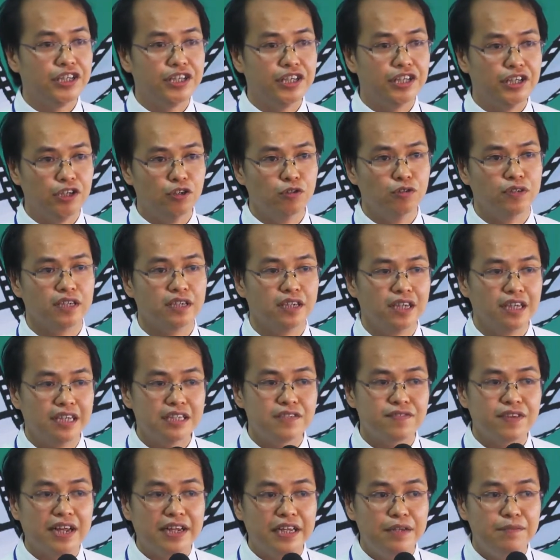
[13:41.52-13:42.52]
EU,
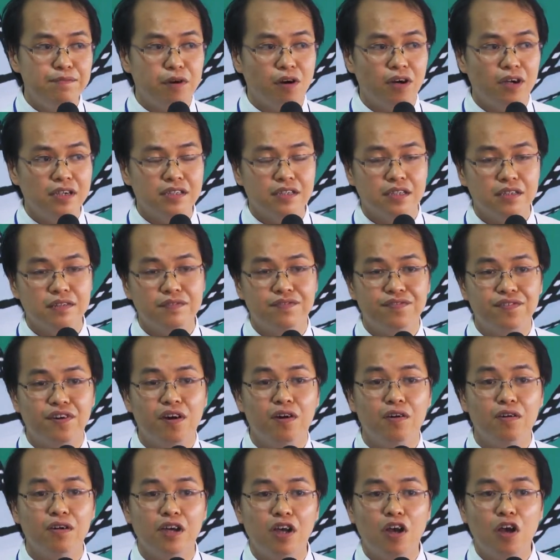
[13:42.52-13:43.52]
it's very important
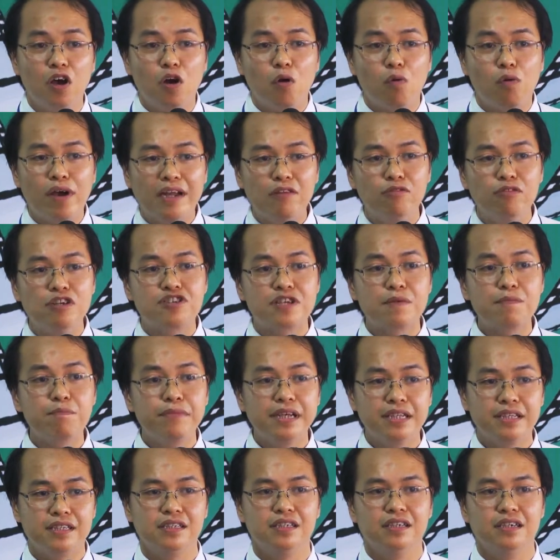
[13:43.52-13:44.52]
for when we
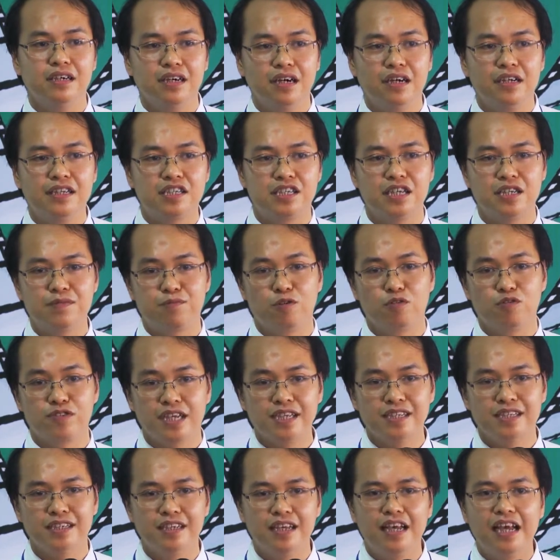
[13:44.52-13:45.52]
submit a research
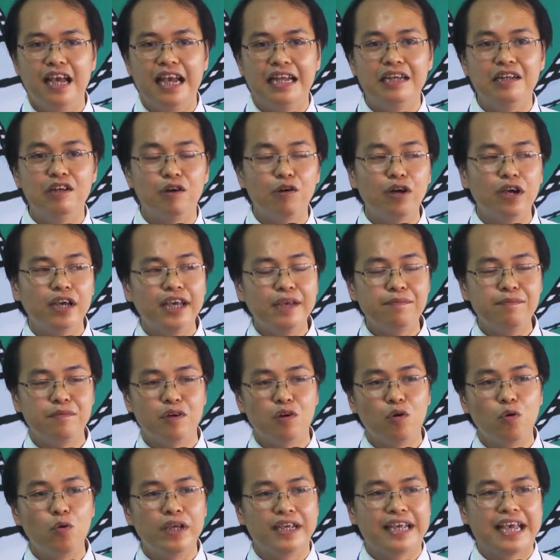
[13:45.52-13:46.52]
project, and if
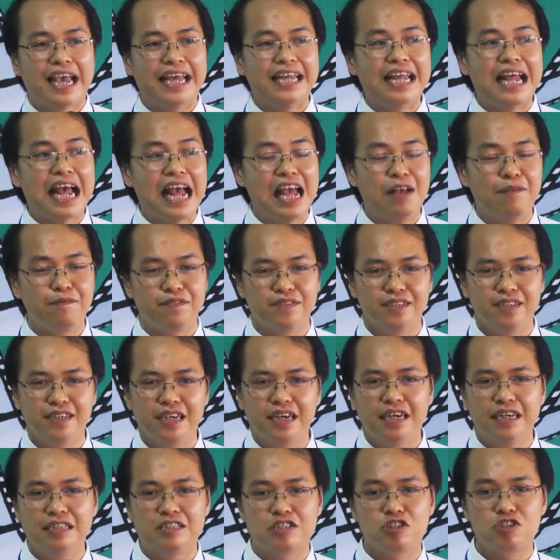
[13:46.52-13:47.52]
we can have
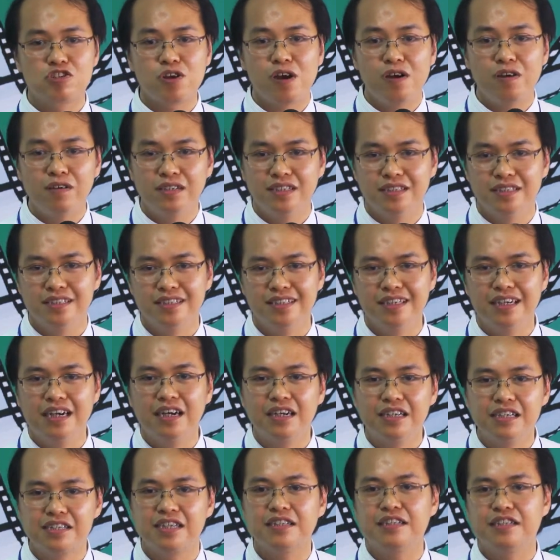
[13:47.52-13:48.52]
a strong
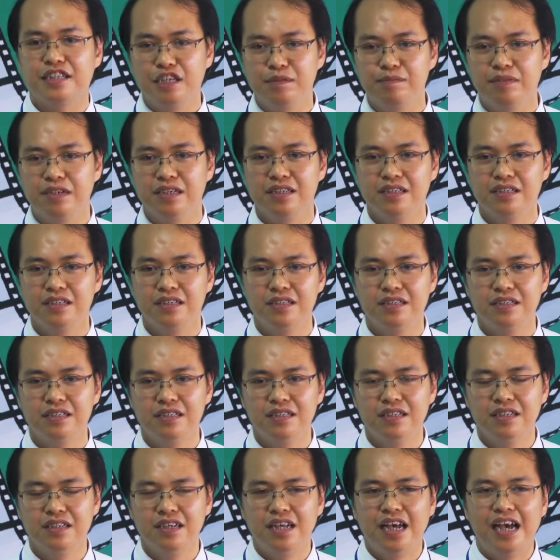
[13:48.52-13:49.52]
research team,
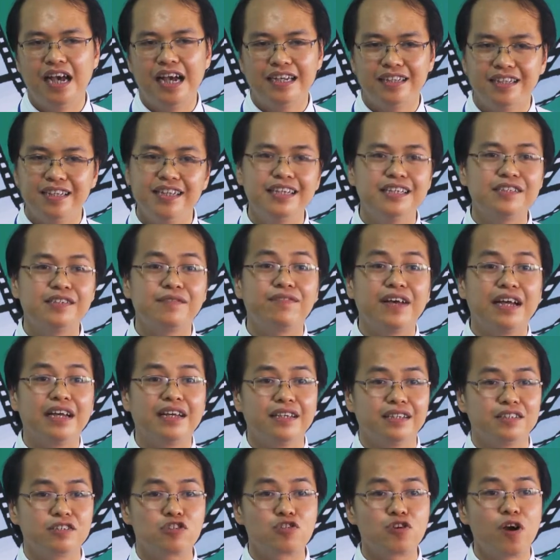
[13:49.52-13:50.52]
I think it's a
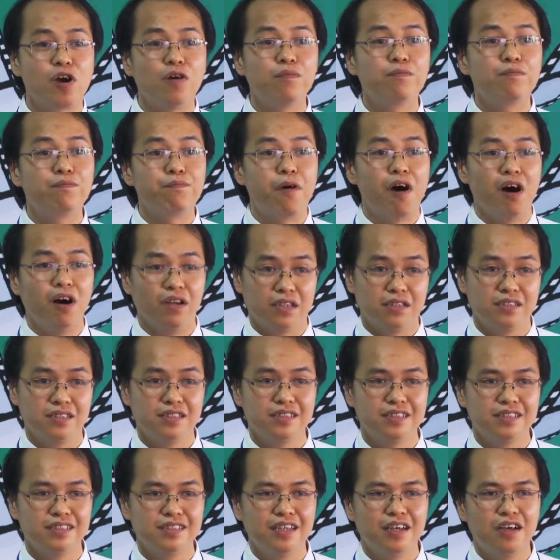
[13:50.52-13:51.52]
very strong point
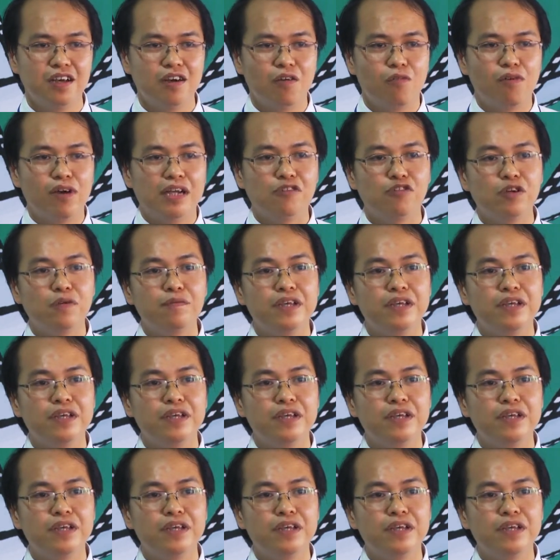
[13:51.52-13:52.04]
when we